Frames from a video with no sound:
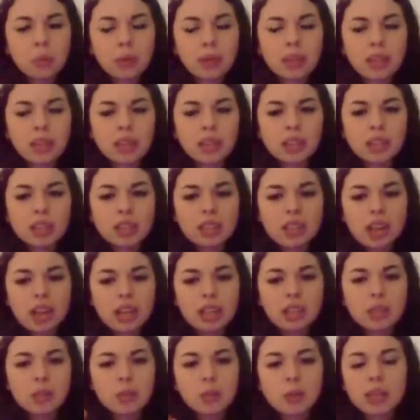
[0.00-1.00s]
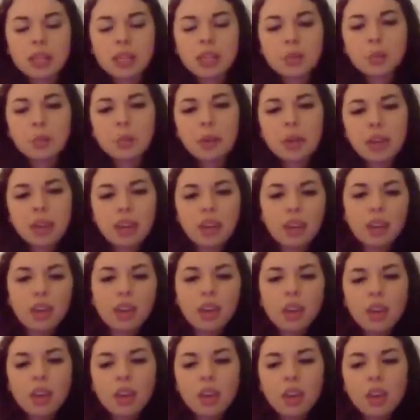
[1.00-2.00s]
big and the sign space big,
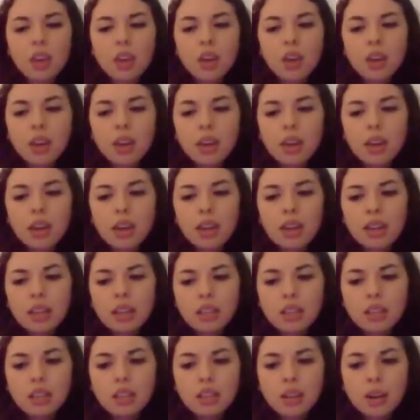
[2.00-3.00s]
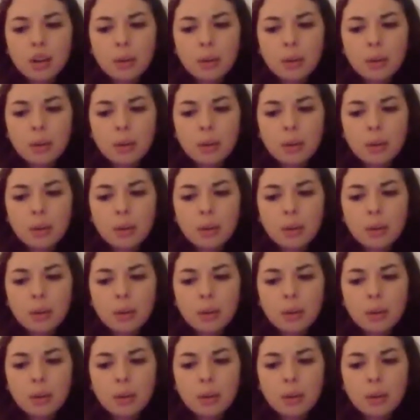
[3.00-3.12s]
and